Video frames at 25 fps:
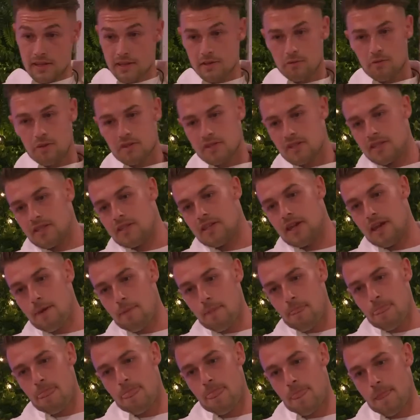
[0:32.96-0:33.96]
is what I was gonna say.
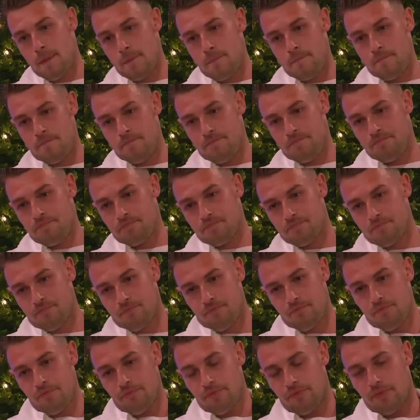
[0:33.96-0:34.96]
And I
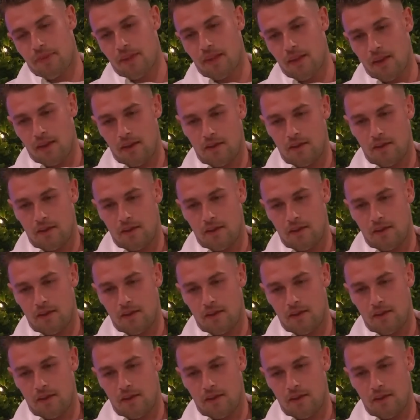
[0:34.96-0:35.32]
understand